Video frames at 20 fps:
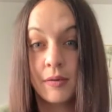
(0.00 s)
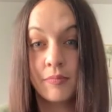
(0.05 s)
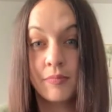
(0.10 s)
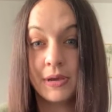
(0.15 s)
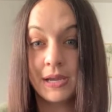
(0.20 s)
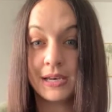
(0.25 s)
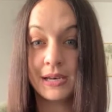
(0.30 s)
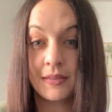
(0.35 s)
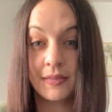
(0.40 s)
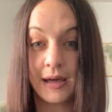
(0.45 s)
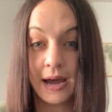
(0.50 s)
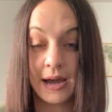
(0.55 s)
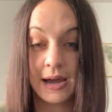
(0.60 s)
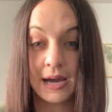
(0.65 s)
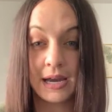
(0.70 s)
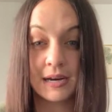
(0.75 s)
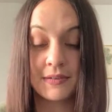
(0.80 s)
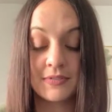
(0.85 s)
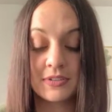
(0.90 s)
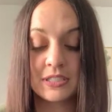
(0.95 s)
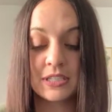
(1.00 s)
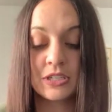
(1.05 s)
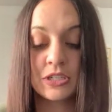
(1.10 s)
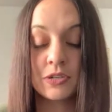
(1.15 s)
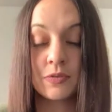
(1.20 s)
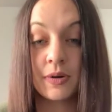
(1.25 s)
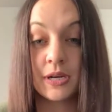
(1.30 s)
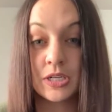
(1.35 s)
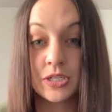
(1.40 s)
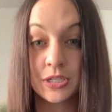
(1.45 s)
being in that kind of a
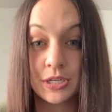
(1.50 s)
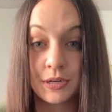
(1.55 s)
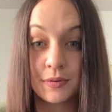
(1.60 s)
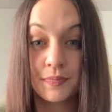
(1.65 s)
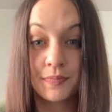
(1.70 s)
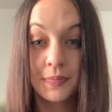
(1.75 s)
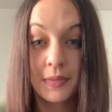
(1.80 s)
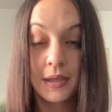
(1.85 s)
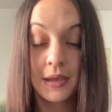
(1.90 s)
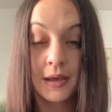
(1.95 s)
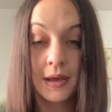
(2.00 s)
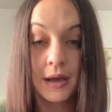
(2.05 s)
situation.